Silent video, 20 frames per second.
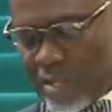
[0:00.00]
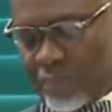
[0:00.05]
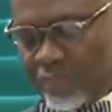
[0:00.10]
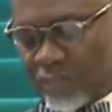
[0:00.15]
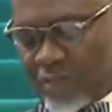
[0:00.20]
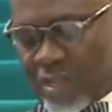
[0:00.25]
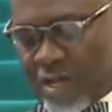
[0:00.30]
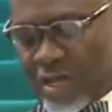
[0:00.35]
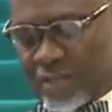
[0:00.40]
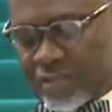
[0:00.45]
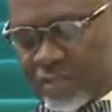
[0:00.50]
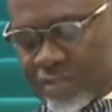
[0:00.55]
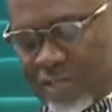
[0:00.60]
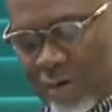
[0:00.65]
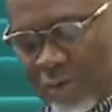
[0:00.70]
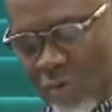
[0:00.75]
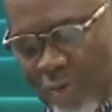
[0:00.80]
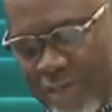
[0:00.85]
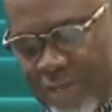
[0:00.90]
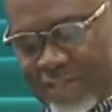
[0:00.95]
The House is
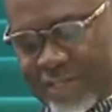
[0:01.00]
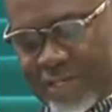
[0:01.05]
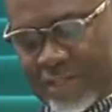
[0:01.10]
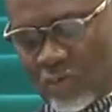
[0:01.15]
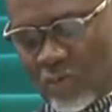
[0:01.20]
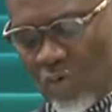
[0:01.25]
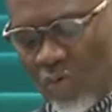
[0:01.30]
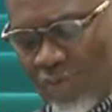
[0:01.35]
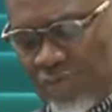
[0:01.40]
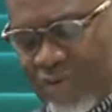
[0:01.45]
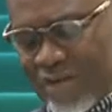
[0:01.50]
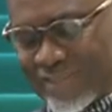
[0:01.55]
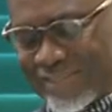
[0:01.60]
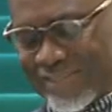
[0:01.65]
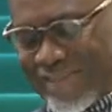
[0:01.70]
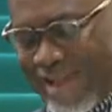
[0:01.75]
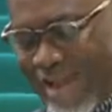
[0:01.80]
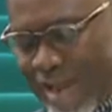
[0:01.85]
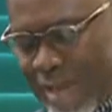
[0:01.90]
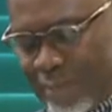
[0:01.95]
aware that over
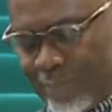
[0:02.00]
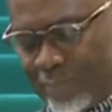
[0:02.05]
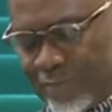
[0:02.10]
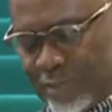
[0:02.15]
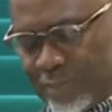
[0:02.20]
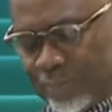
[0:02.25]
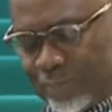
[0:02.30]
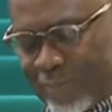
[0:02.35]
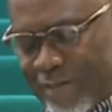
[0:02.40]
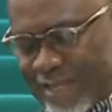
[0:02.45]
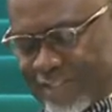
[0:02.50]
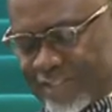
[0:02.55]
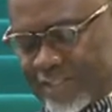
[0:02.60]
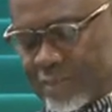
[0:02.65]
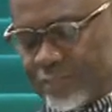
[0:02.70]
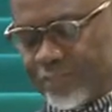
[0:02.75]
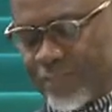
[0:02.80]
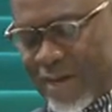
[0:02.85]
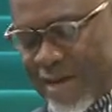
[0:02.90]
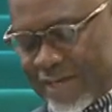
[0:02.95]
time, the plastic
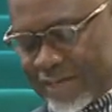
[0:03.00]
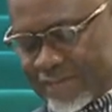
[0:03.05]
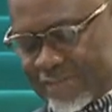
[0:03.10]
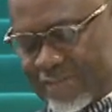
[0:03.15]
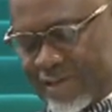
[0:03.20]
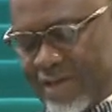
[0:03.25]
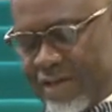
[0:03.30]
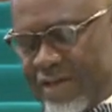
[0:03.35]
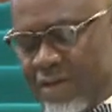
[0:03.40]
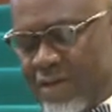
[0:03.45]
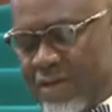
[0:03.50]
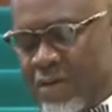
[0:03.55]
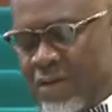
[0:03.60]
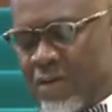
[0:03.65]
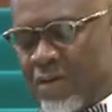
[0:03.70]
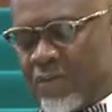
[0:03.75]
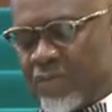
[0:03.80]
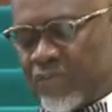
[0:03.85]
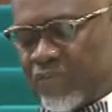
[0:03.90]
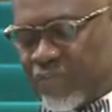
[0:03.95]
bags
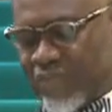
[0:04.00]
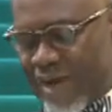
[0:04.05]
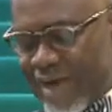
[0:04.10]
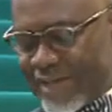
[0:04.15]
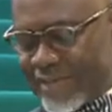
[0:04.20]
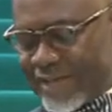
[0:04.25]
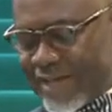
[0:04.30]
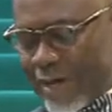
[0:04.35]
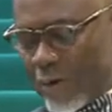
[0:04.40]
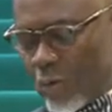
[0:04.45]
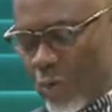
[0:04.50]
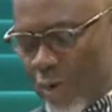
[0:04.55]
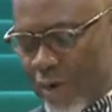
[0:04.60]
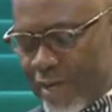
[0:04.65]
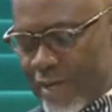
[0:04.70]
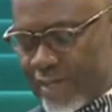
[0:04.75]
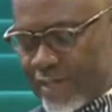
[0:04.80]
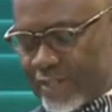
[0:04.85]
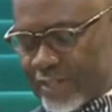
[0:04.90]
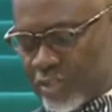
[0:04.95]
find their
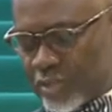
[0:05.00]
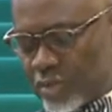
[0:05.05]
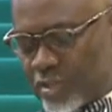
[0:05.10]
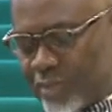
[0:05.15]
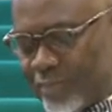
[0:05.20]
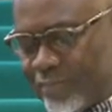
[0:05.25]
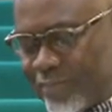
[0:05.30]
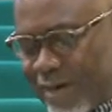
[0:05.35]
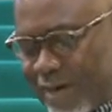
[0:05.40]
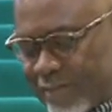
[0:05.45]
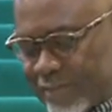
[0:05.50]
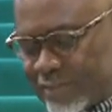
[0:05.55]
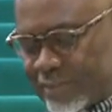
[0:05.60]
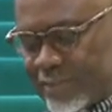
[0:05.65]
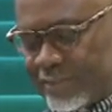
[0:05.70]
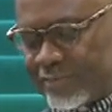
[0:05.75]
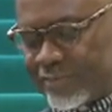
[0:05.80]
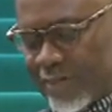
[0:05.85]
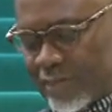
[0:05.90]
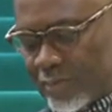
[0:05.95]
way into the marine
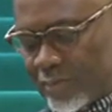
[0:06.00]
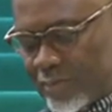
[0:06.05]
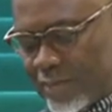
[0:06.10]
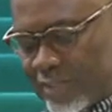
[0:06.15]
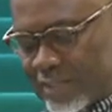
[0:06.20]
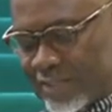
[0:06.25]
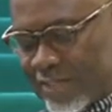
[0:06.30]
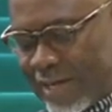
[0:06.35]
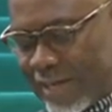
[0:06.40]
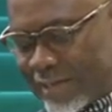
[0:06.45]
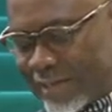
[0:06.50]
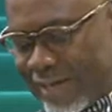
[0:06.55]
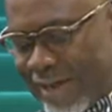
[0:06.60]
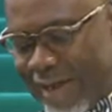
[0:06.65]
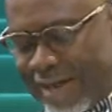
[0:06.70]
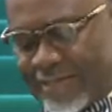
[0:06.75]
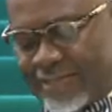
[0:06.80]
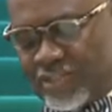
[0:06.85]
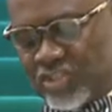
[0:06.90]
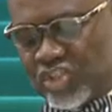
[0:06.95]
environment and
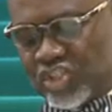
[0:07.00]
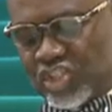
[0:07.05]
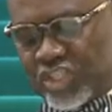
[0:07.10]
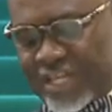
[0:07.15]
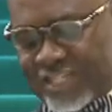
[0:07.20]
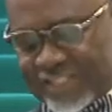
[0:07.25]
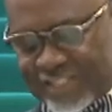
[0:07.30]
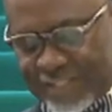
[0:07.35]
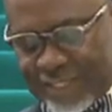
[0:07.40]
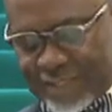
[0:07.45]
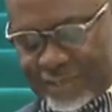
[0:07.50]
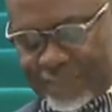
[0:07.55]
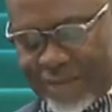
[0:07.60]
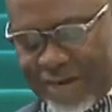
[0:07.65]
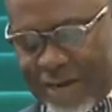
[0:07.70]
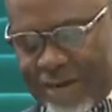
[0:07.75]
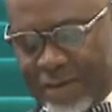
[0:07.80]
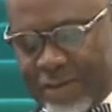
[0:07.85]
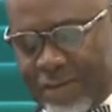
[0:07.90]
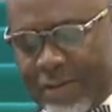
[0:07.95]
are ingested
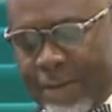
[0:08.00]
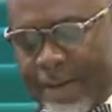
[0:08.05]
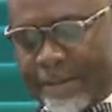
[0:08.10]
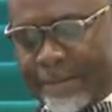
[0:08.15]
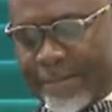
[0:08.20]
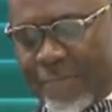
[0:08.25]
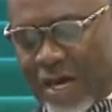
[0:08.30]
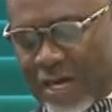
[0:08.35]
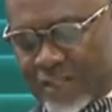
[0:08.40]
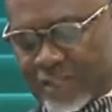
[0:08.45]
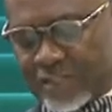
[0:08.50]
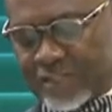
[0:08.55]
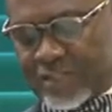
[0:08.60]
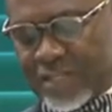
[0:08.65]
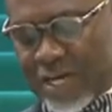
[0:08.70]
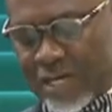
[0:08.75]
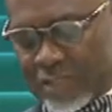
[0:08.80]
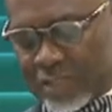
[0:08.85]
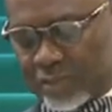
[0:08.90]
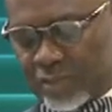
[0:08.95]
by marine
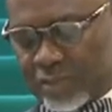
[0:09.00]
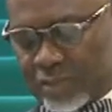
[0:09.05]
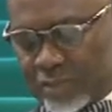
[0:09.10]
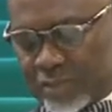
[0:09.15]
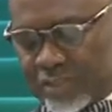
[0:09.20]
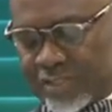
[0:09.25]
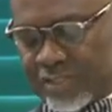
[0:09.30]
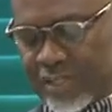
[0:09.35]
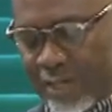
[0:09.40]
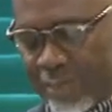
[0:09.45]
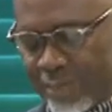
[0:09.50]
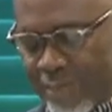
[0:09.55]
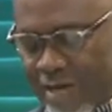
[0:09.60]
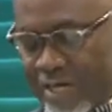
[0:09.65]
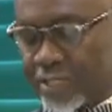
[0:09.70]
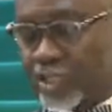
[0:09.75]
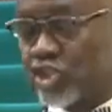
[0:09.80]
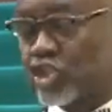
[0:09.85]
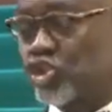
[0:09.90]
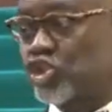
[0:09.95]
animals,
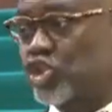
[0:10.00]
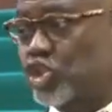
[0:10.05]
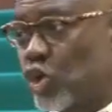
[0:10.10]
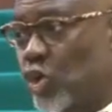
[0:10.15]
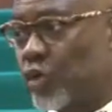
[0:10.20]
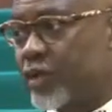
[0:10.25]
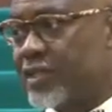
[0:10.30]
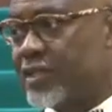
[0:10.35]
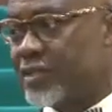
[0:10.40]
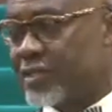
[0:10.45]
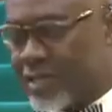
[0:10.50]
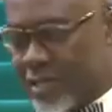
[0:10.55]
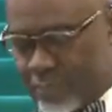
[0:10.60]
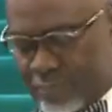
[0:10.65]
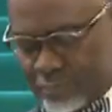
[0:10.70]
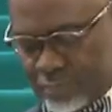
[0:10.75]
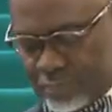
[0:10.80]
thereby choking them.